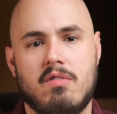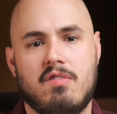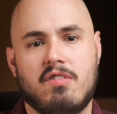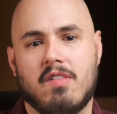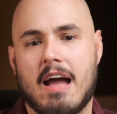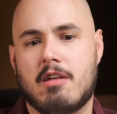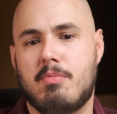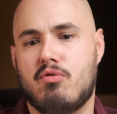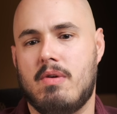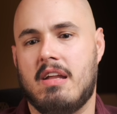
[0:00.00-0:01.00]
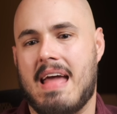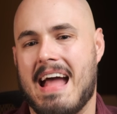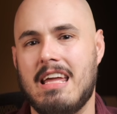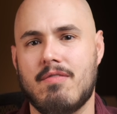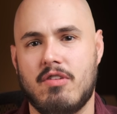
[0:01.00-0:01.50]
select between
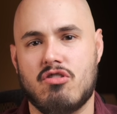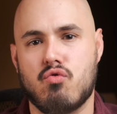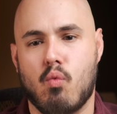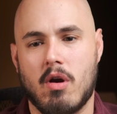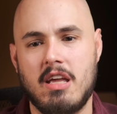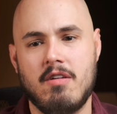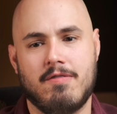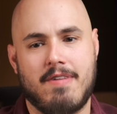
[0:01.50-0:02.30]
any of the 20